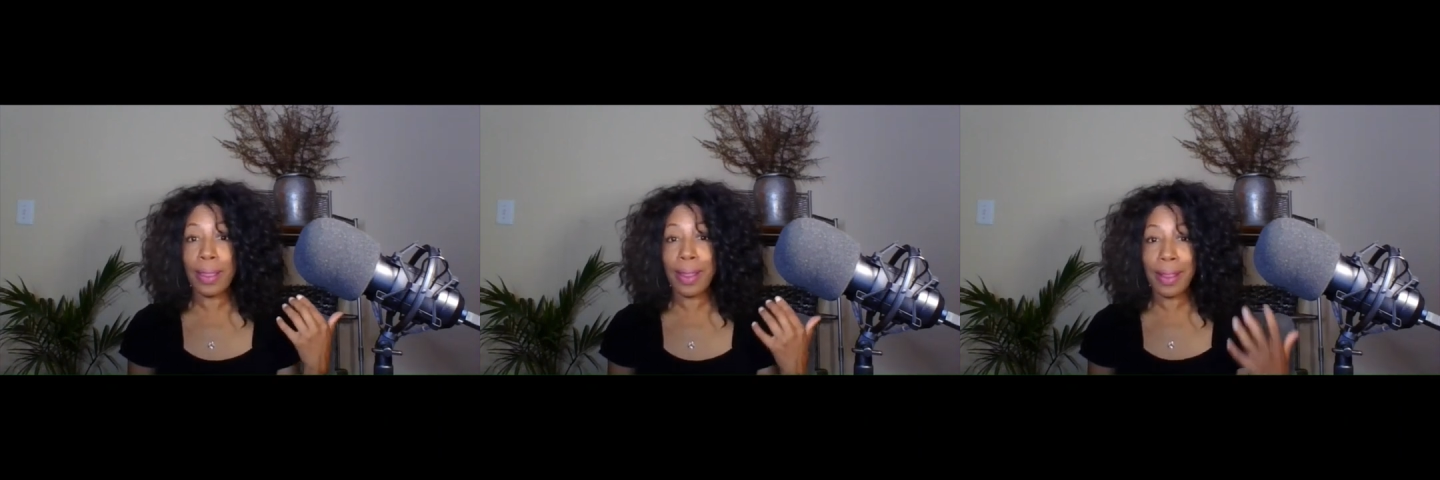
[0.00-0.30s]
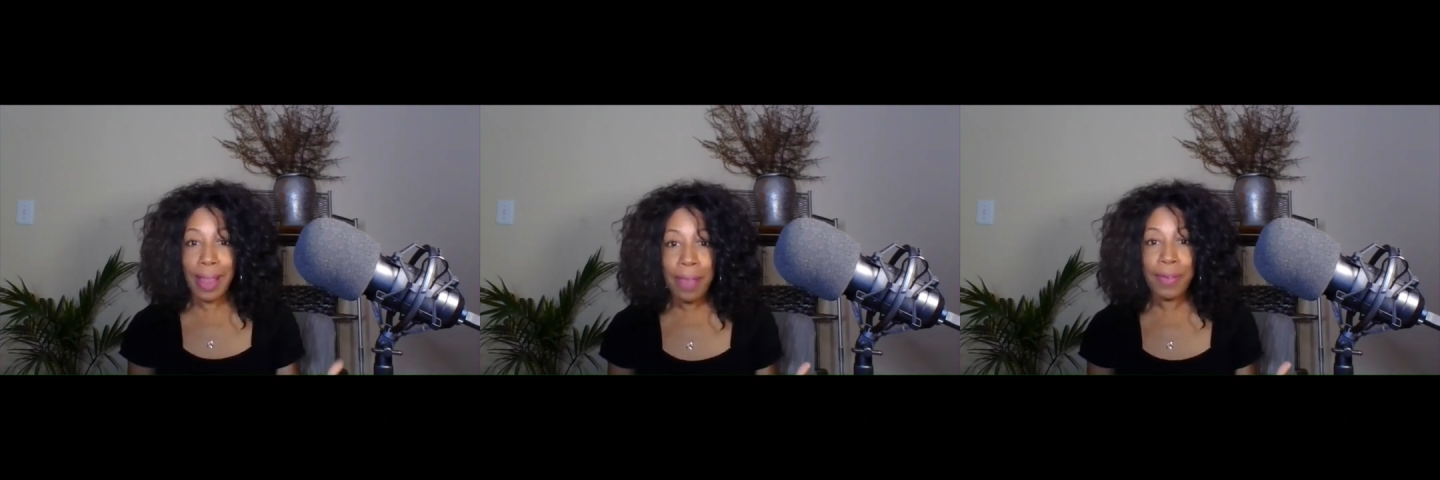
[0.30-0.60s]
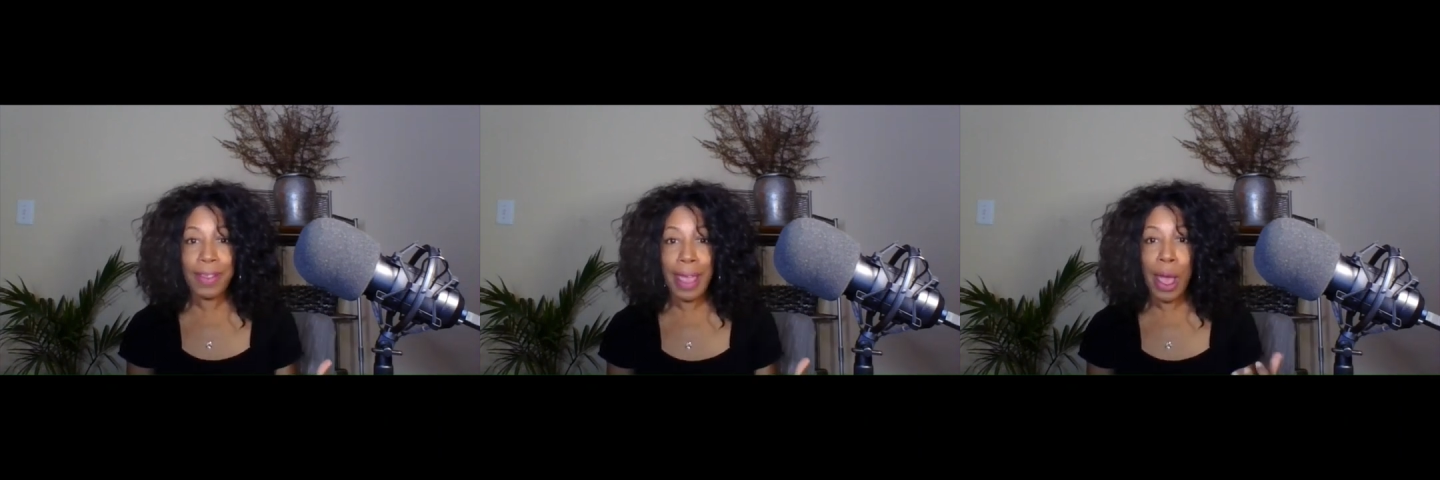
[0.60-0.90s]
the
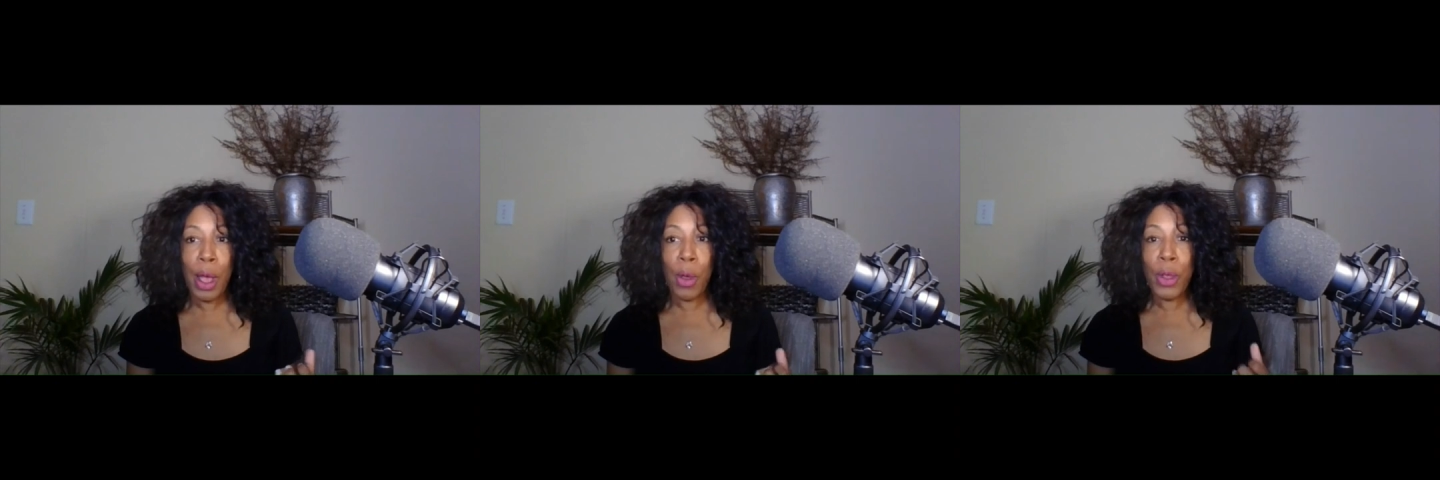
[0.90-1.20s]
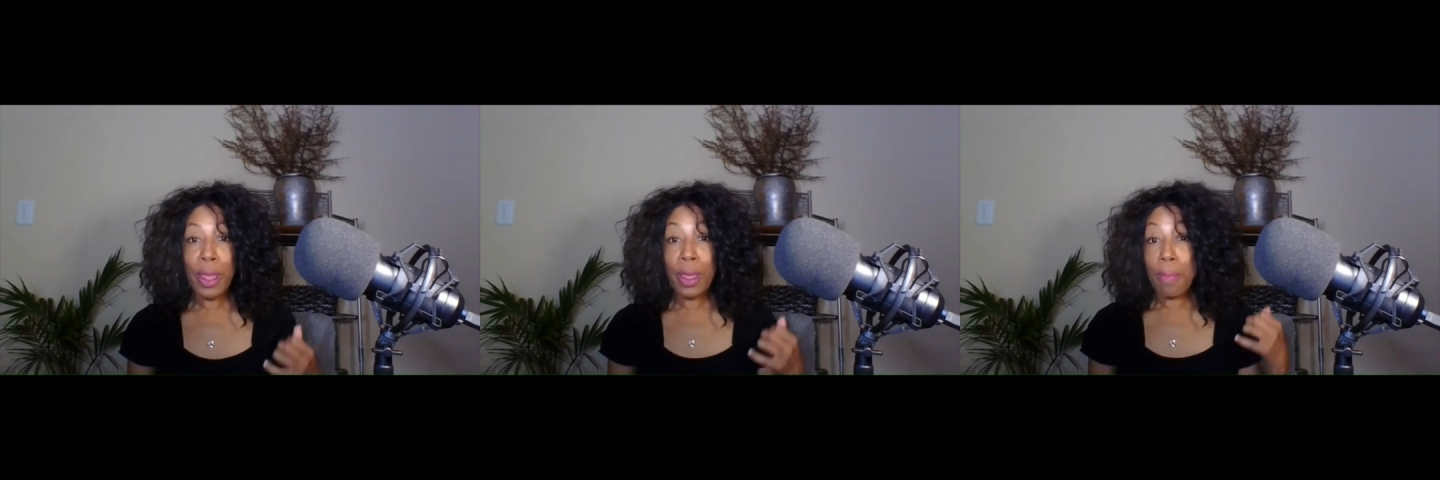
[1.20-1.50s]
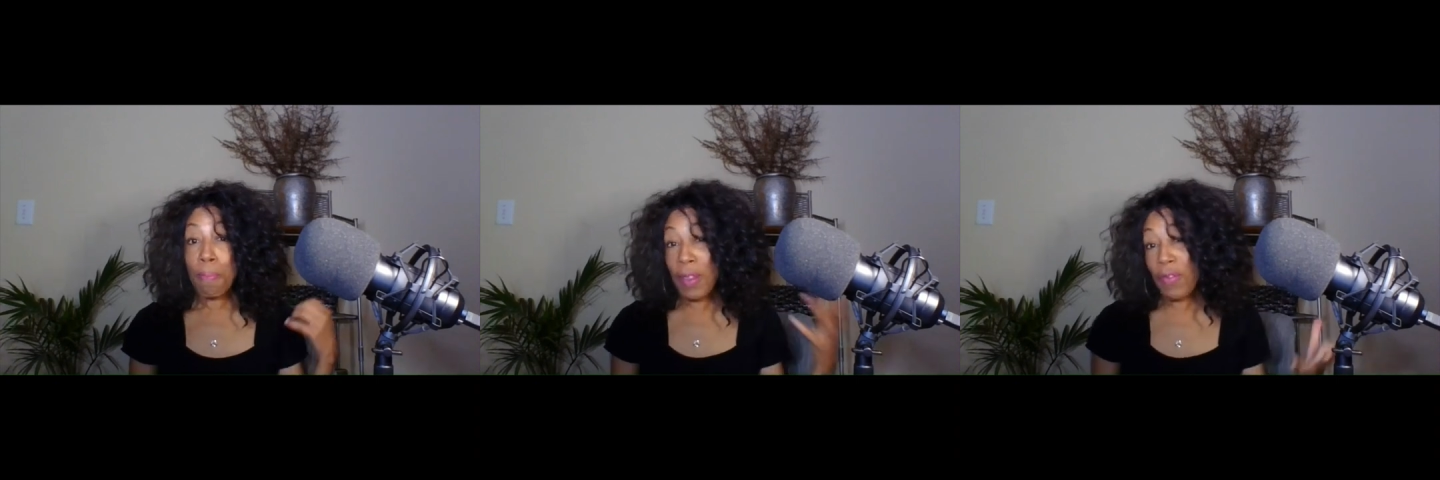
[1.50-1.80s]
lifestyle
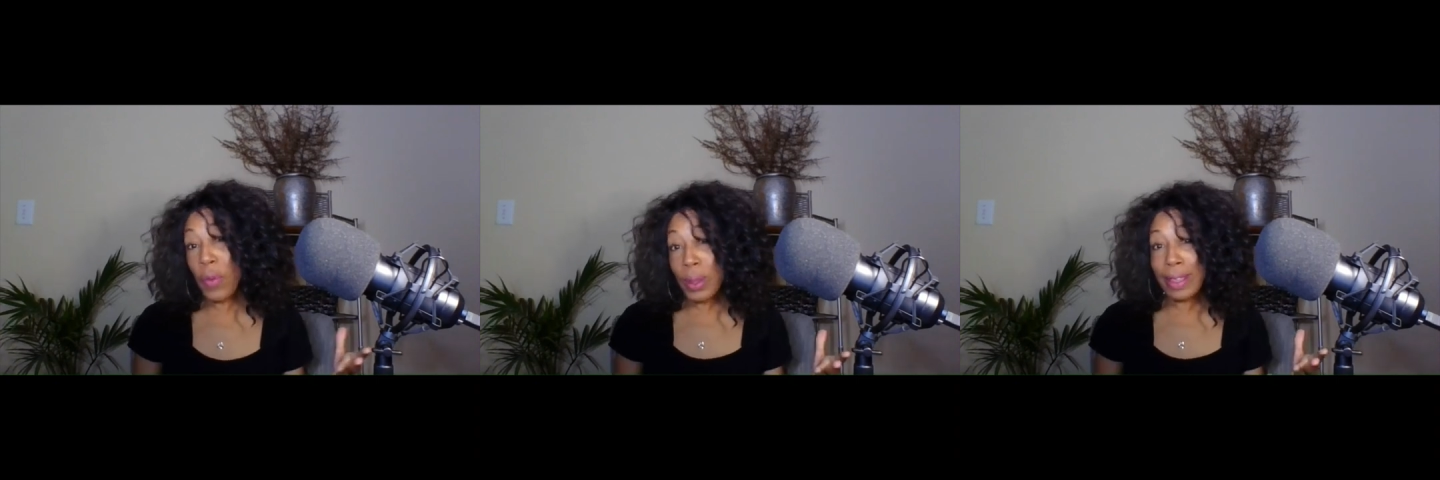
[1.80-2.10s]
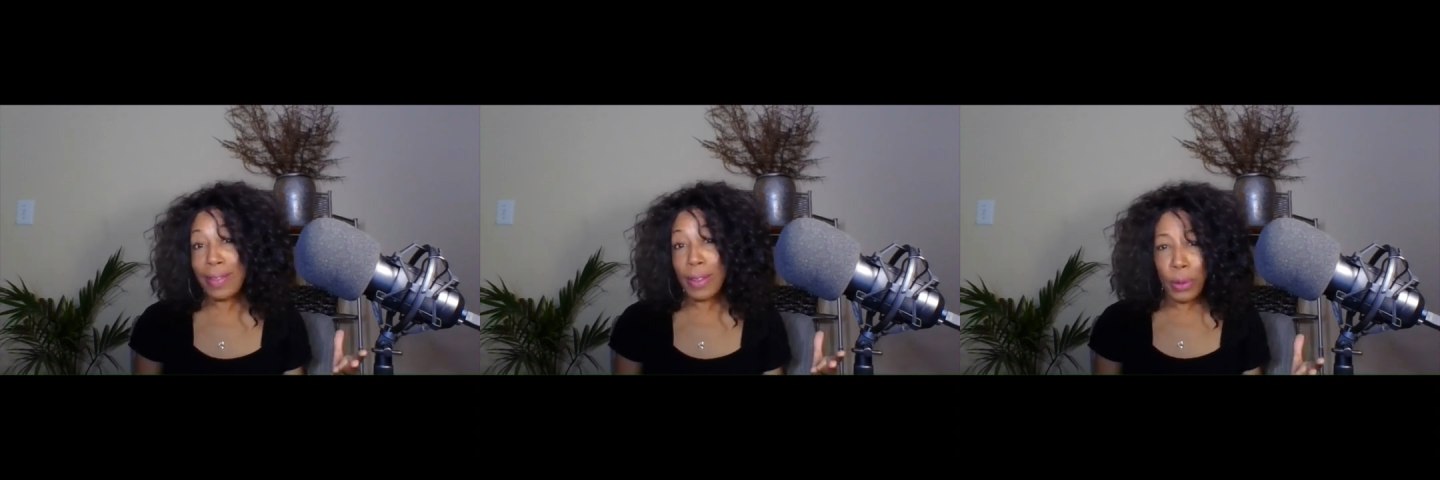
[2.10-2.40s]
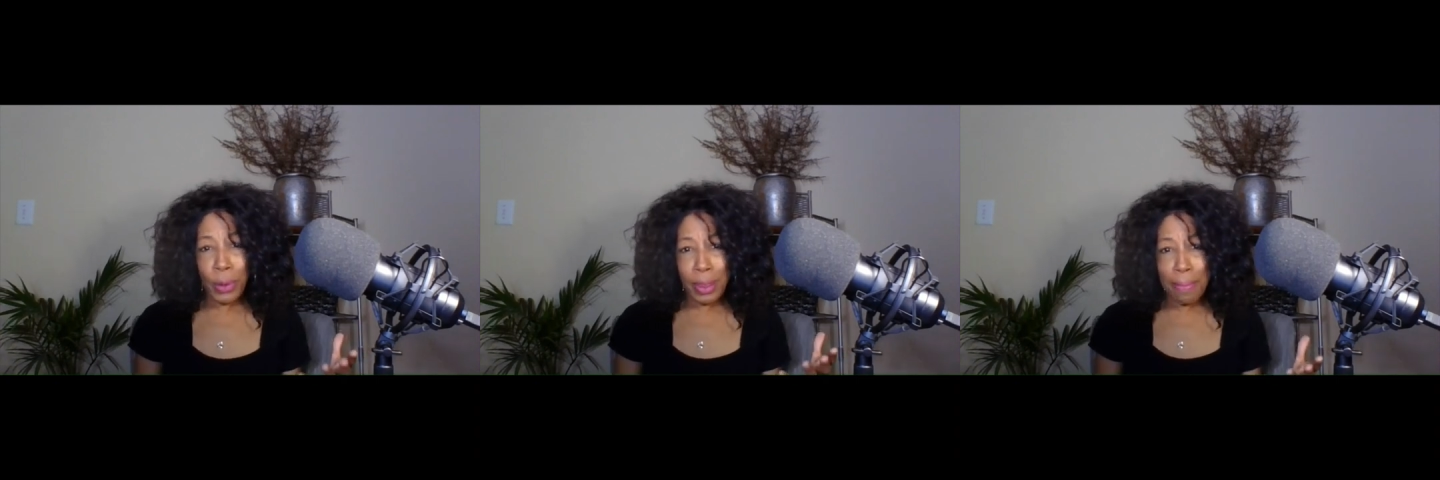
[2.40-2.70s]
before they
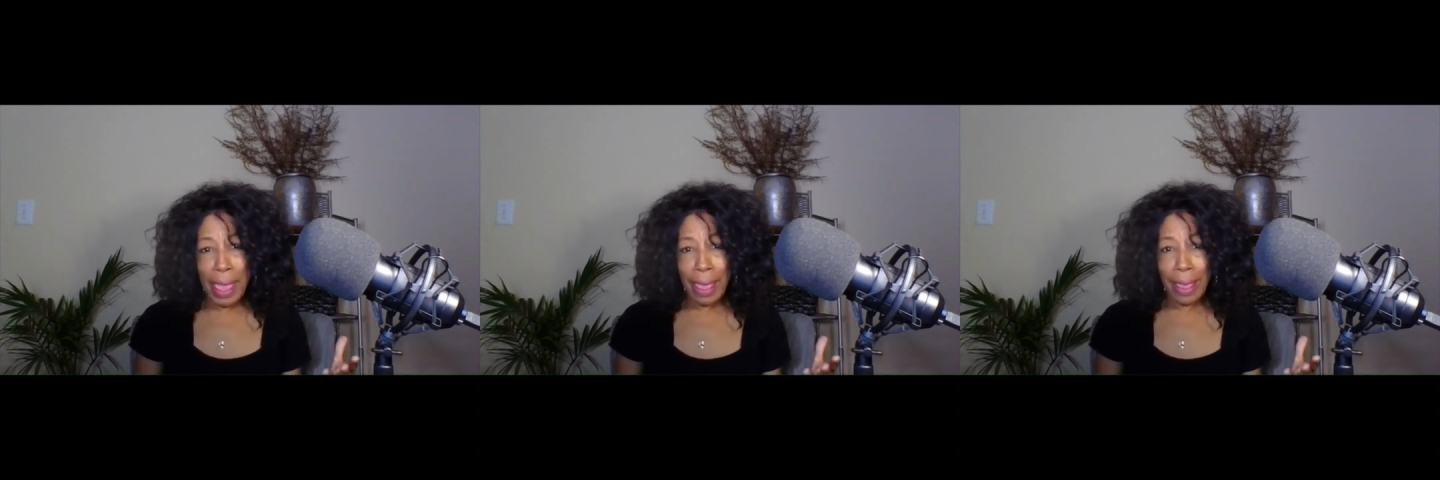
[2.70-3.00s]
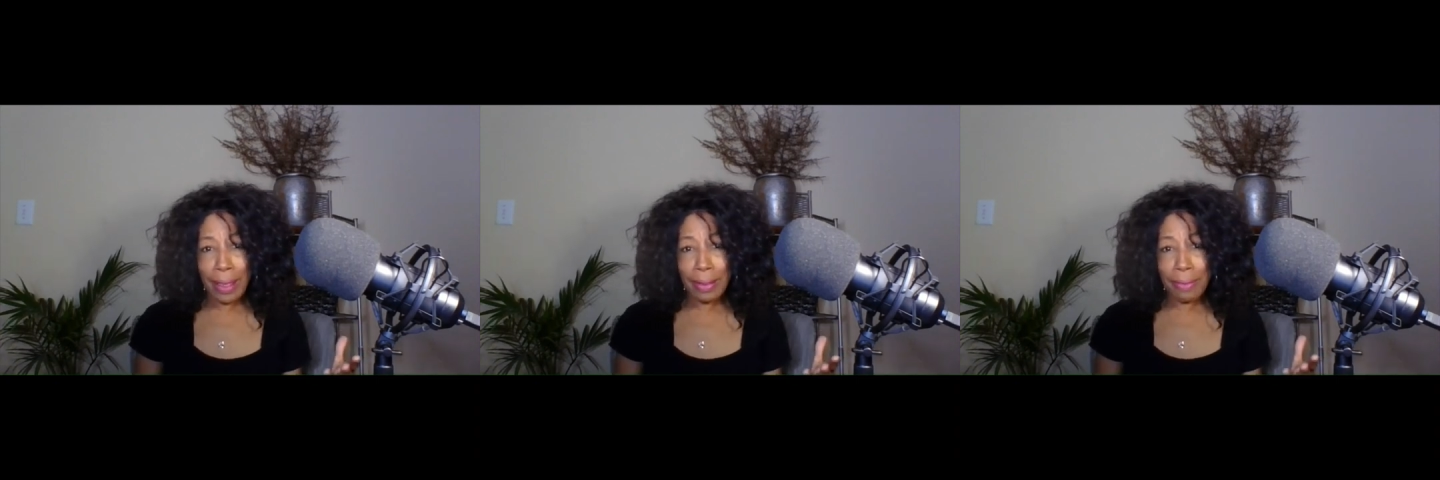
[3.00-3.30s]
secure the bag.